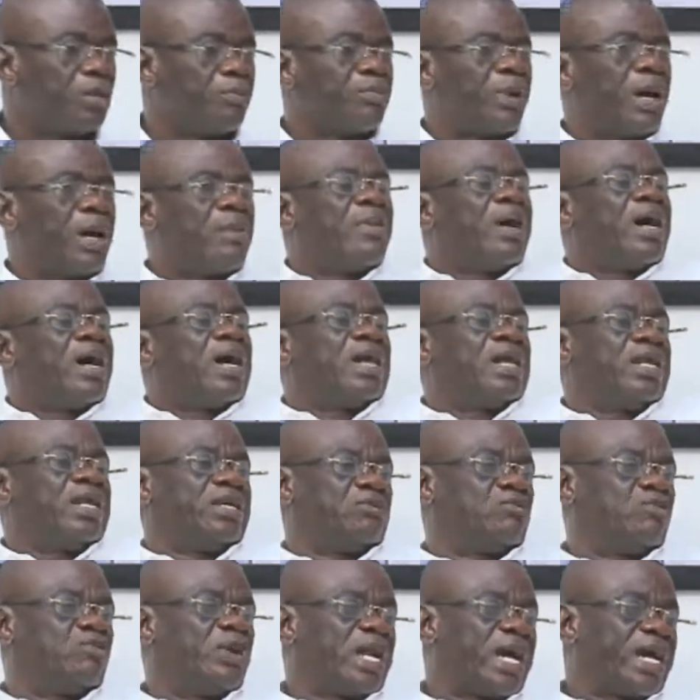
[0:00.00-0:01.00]
Primarily,
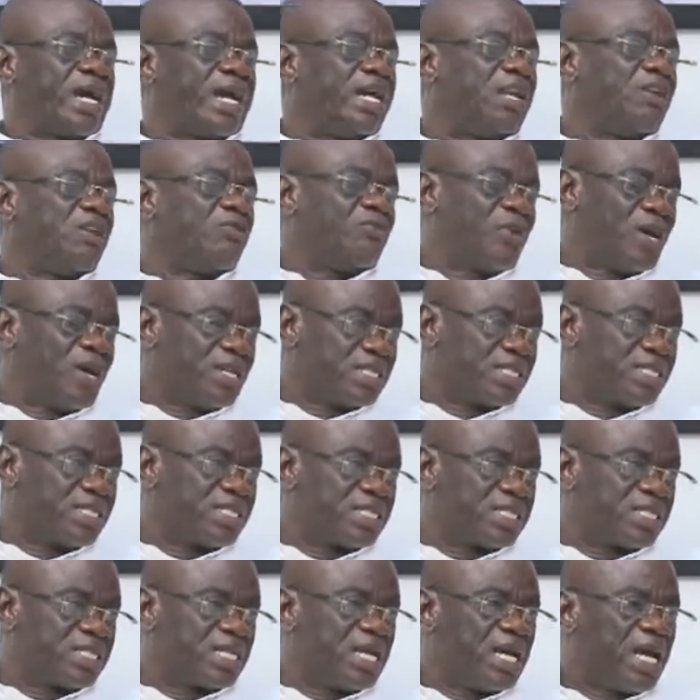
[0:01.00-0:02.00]
when I get the
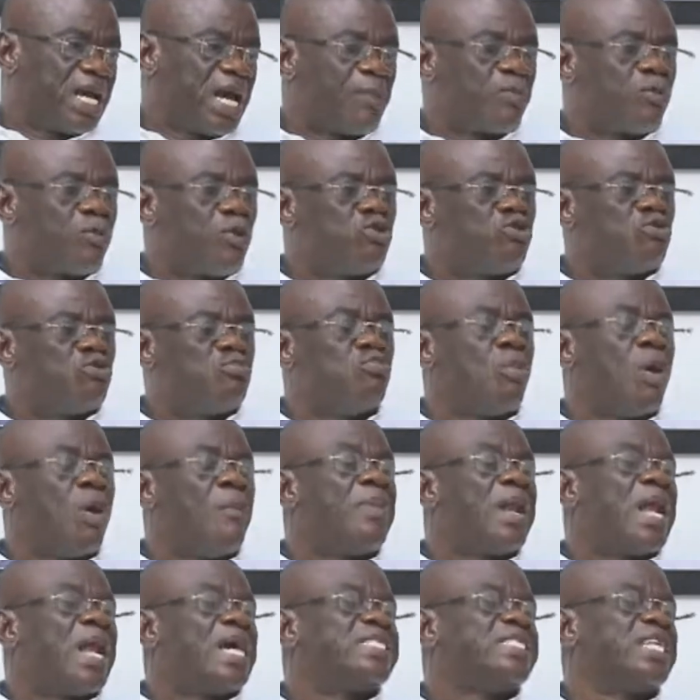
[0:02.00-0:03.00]
funds, I'm going to
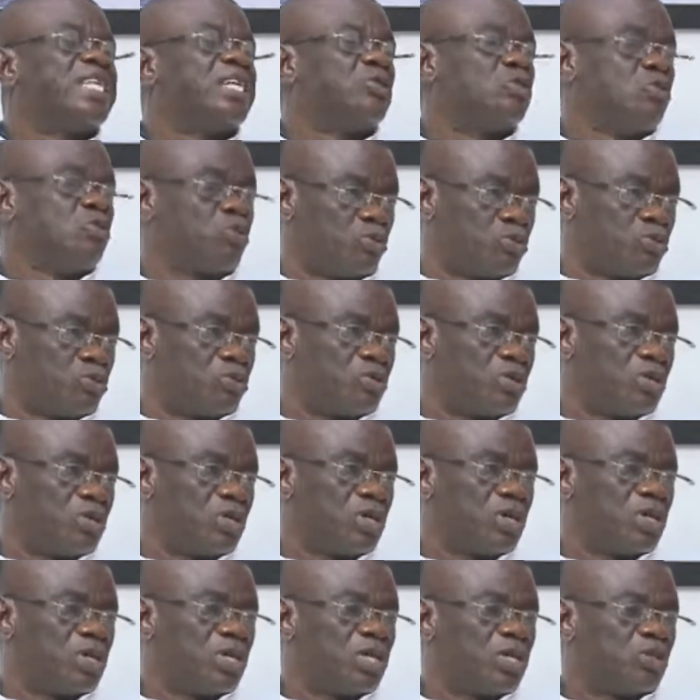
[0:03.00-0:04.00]
mobilize the youth
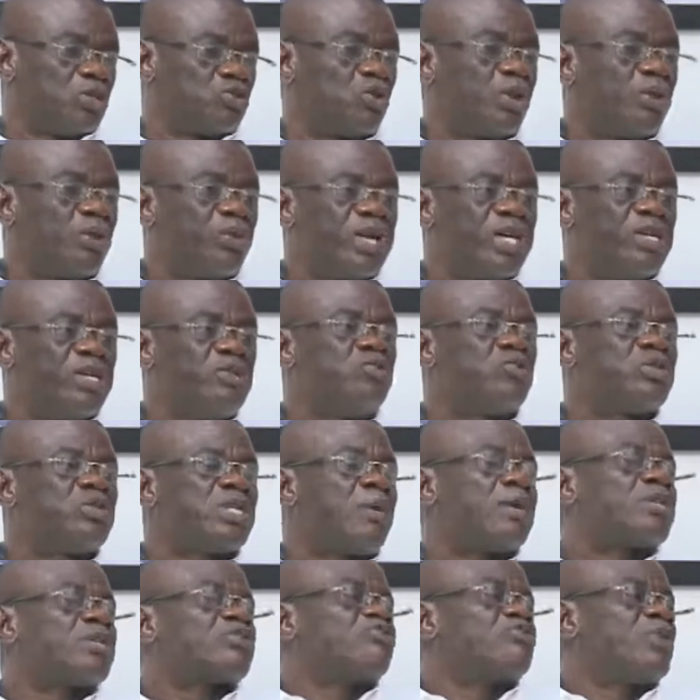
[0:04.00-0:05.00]
so that we can use
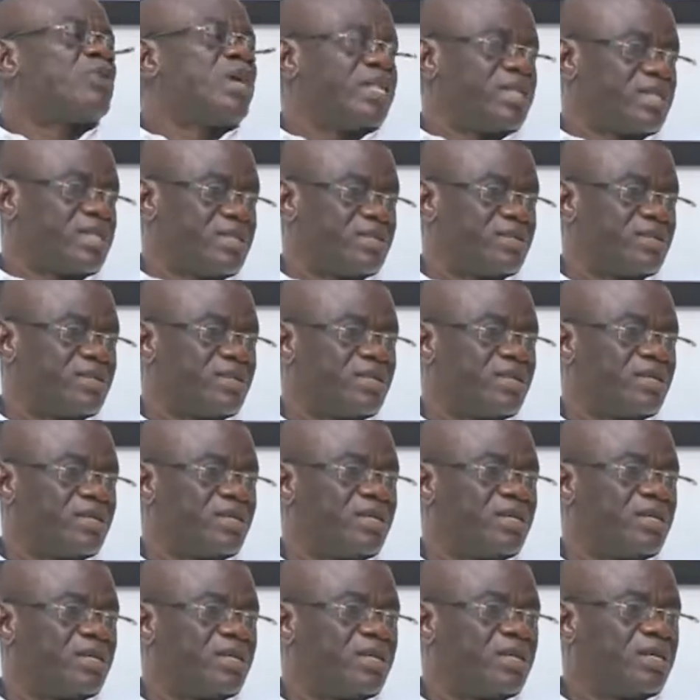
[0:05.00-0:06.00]
our strength,
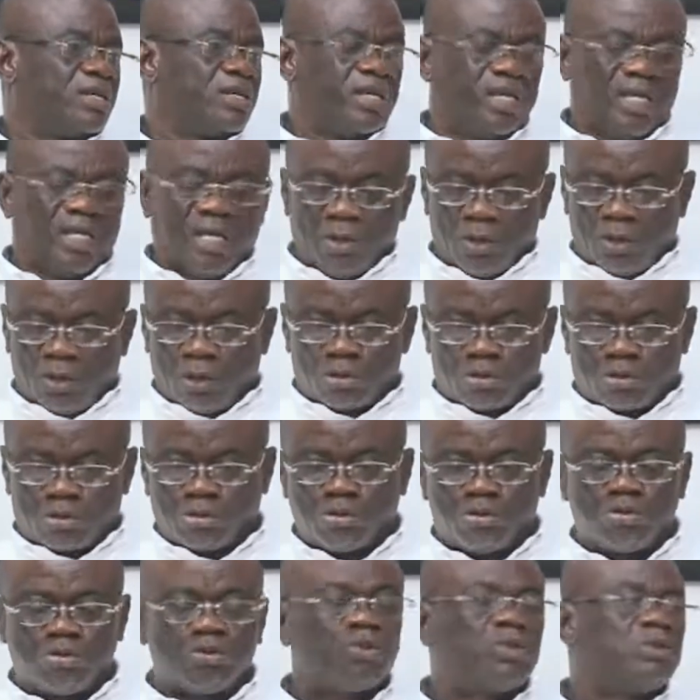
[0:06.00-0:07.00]
you know,
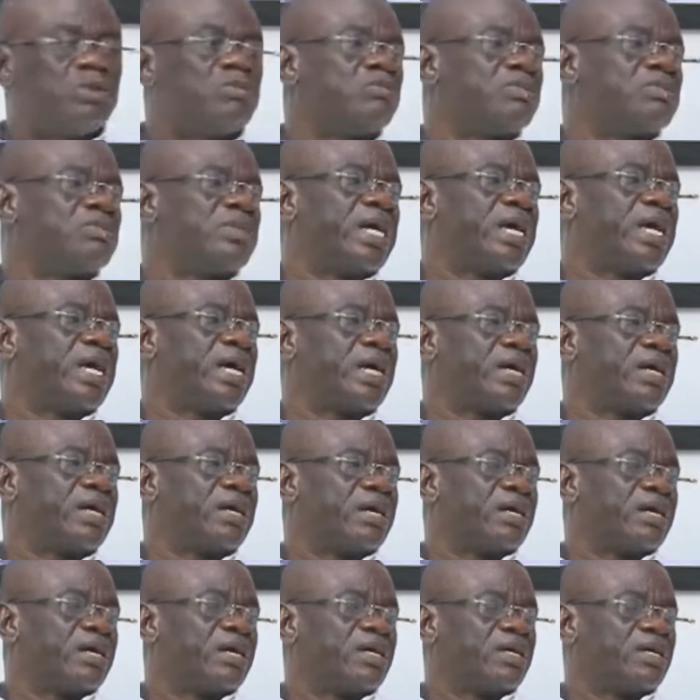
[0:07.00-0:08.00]
to do the
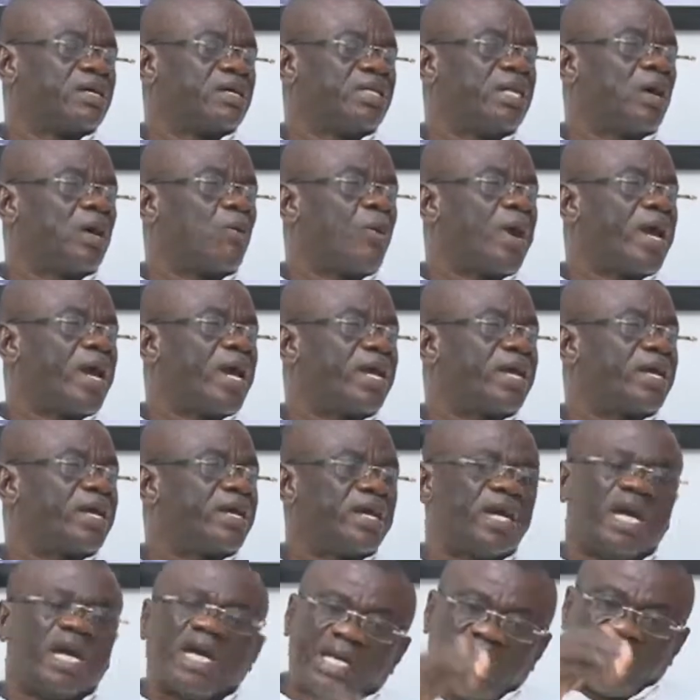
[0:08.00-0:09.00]
work
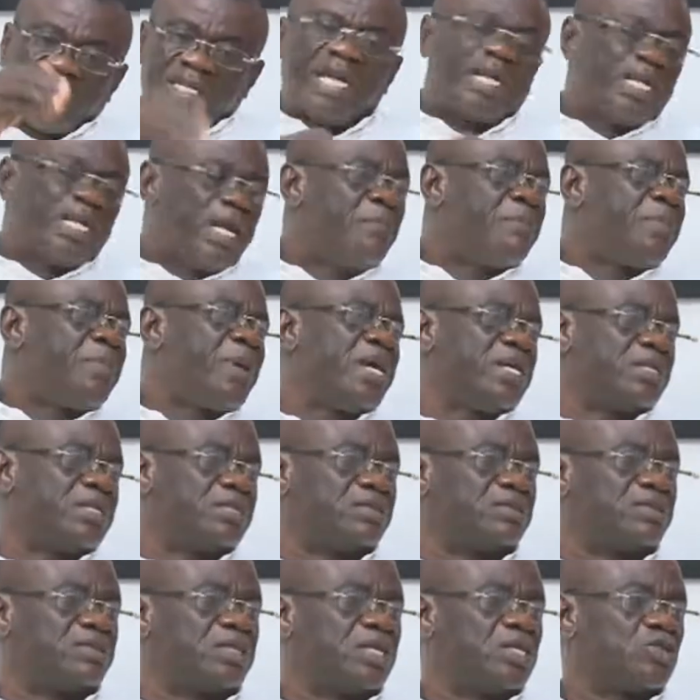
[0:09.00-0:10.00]
and then get them
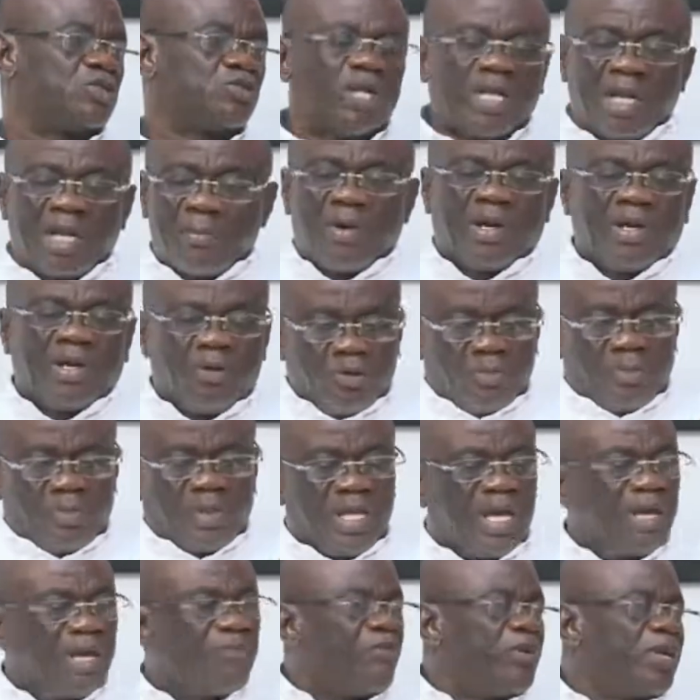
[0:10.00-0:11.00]
paid. So the money will be
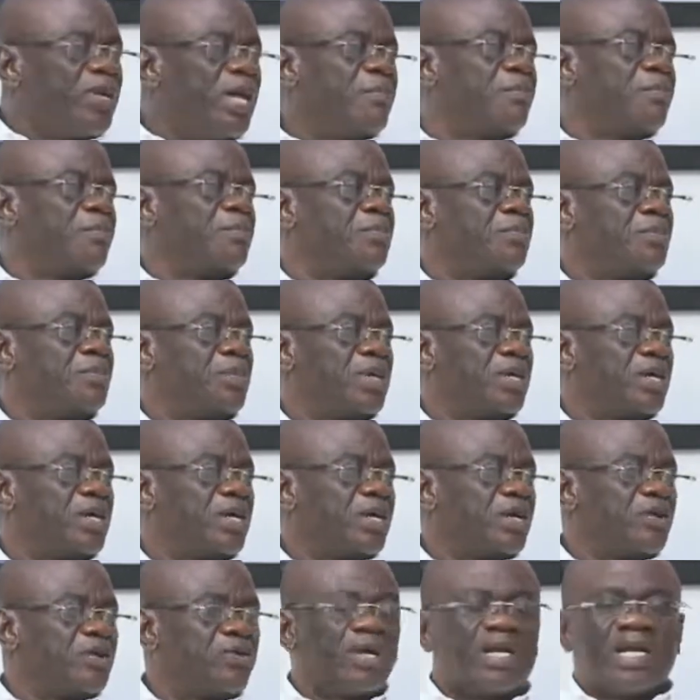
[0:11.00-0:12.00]
there for them,
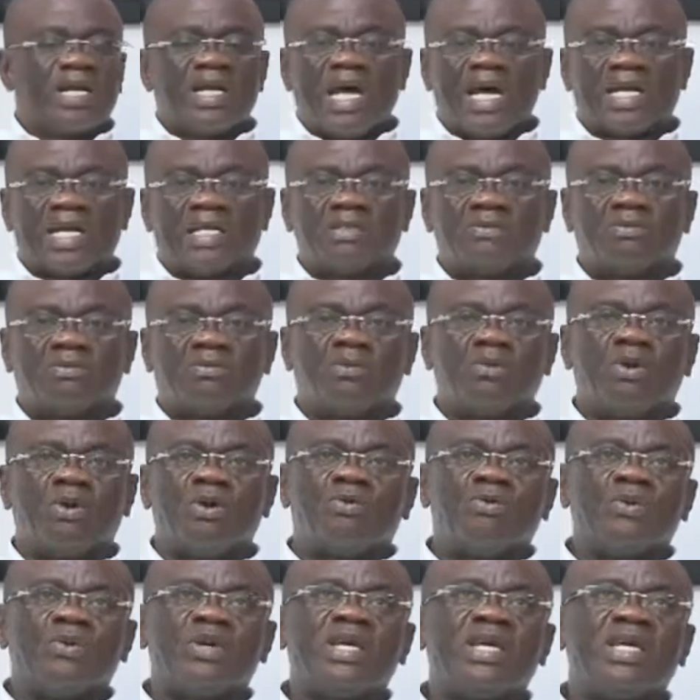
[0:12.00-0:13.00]
rather than
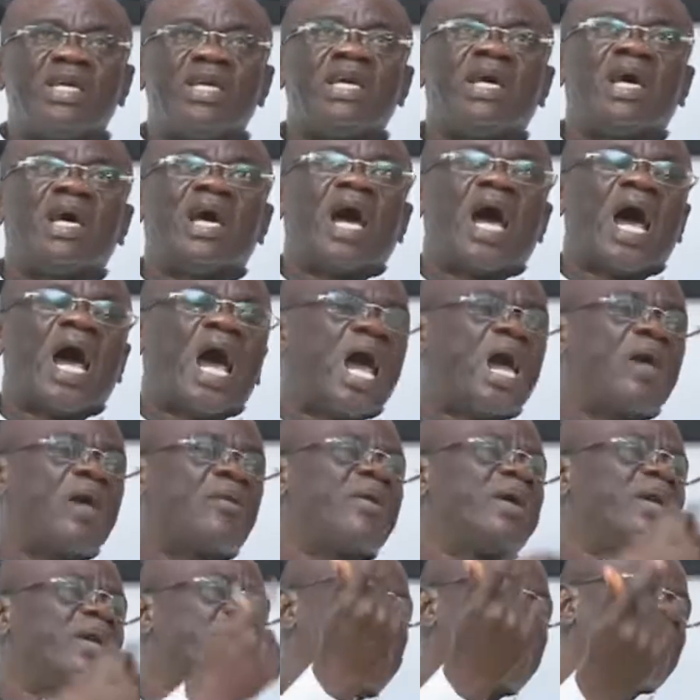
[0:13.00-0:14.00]
we
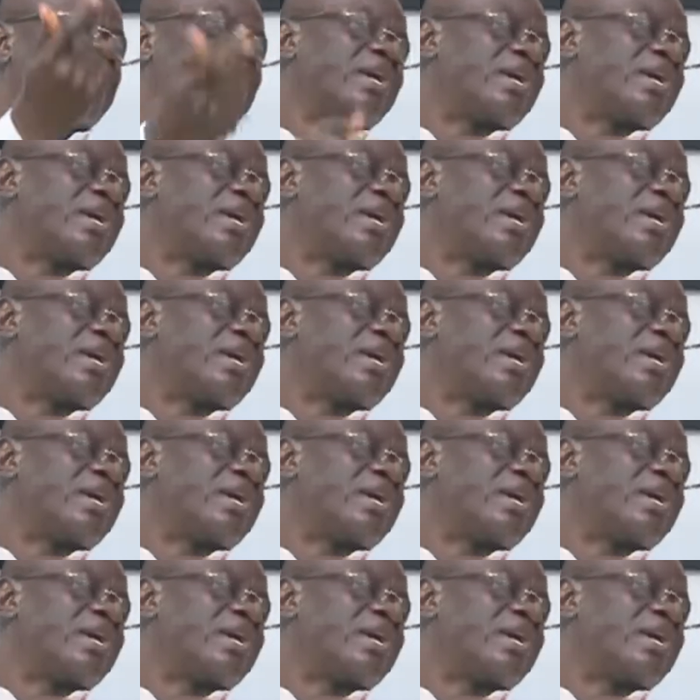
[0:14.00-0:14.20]
hiring